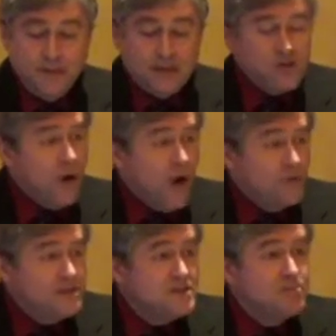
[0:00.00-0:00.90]
So
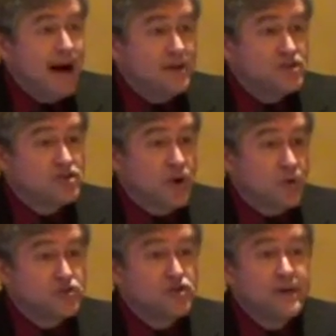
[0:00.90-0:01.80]
all these
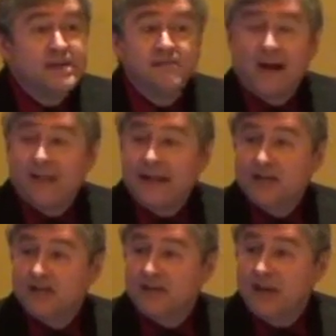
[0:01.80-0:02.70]
milestones during the
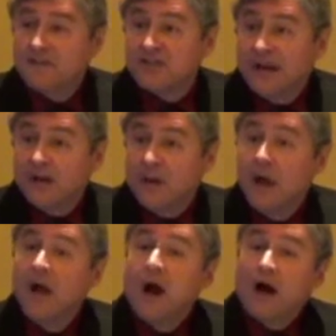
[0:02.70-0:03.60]
validation lifecycle
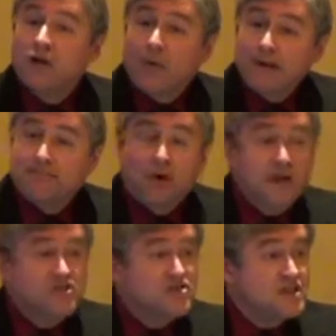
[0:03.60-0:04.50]
are great
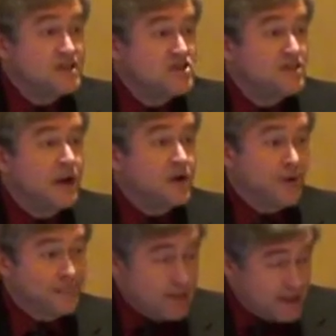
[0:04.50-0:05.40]
processes,
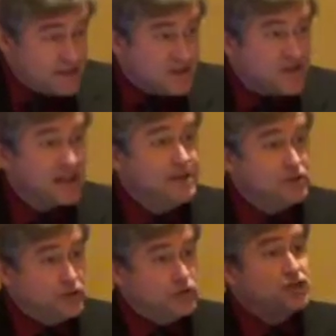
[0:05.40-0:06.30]
great places to
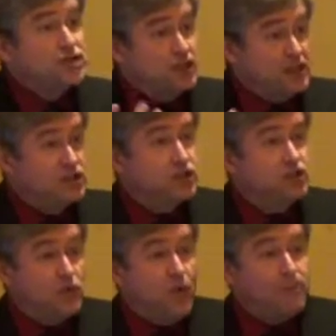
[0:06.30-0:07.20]
introduce the change
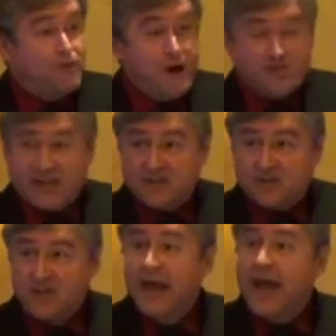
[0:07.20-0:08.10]
control
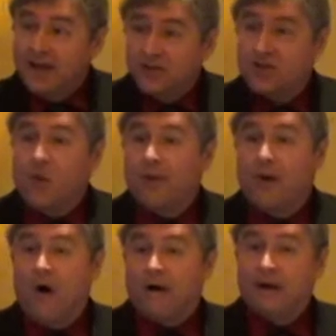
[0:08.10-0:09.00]
process as you go
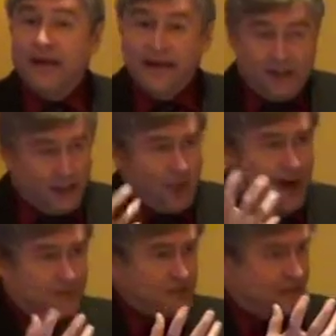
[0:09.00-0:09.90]
along. You don't
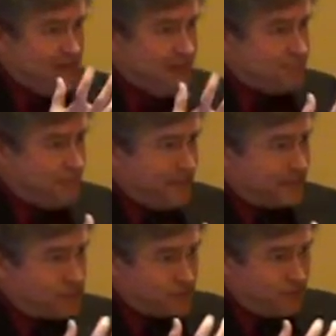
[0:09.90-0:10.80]
have to
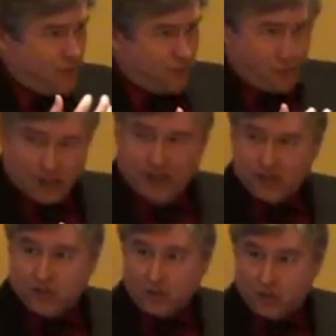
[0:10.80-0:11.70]
implement the formal
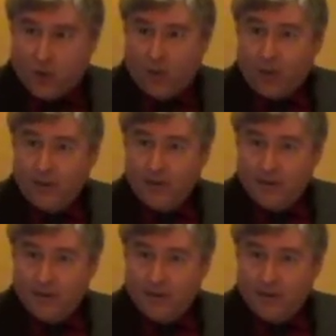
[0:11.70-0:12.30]
change control